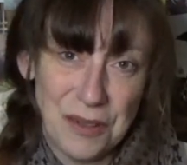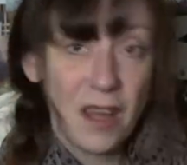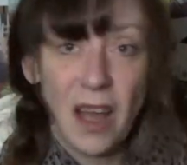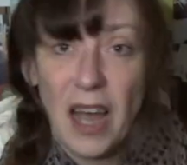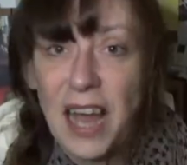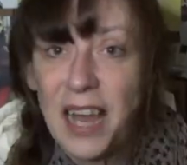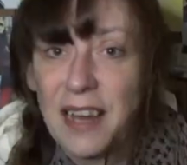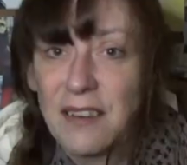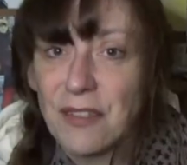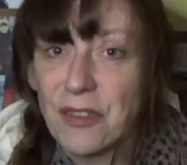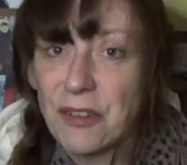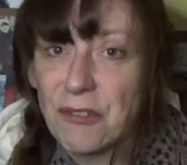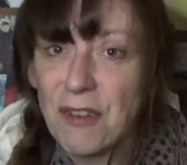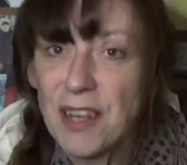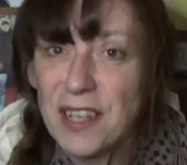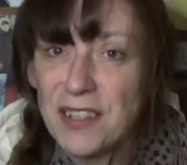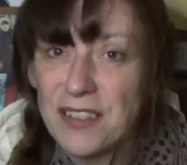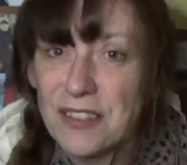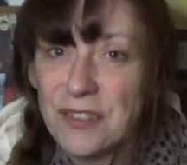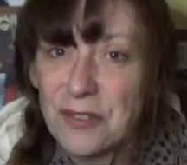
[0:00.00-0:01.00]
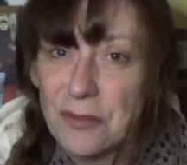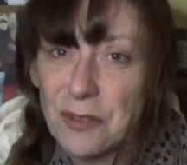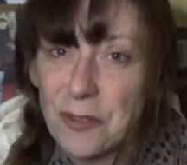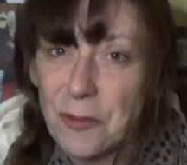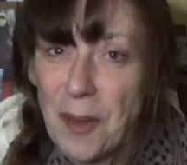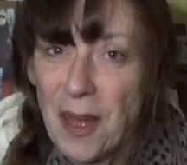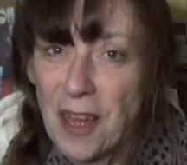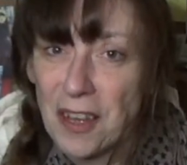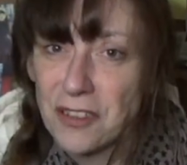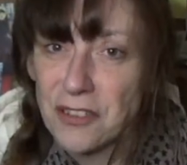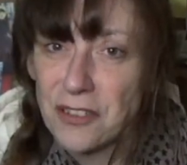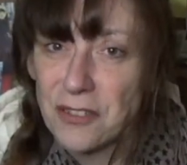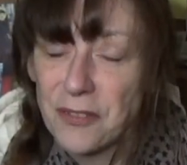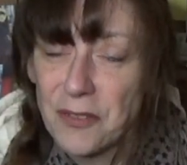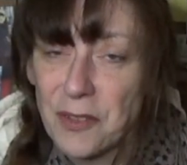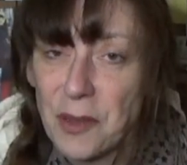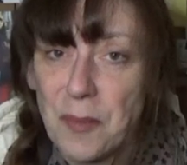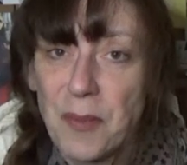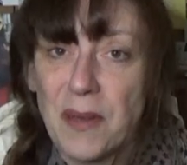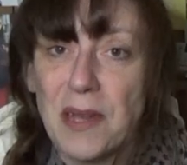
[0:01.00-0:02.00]
I have the greatest respect for
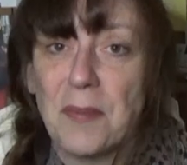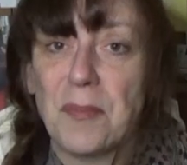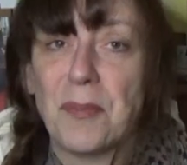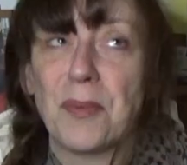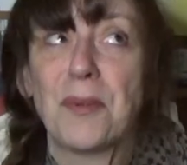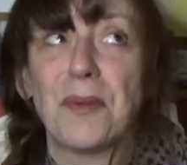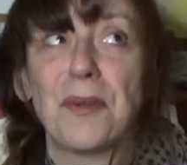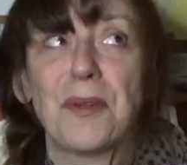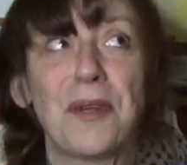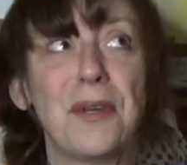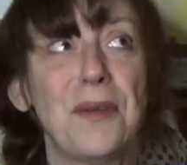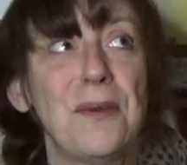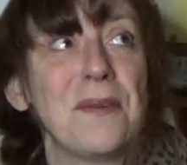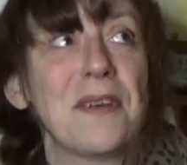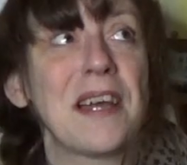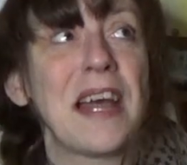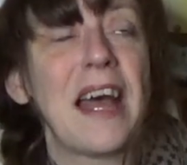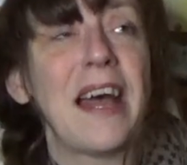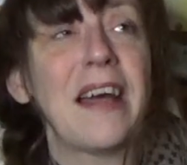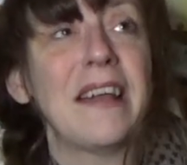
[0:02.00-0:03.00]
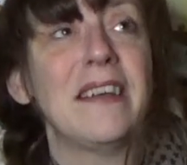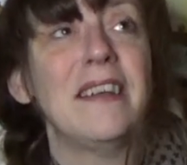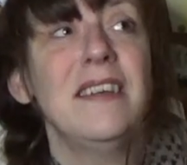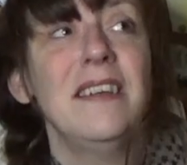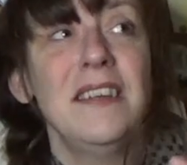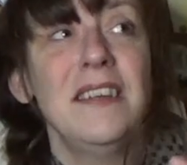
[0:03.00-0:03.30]
the people who can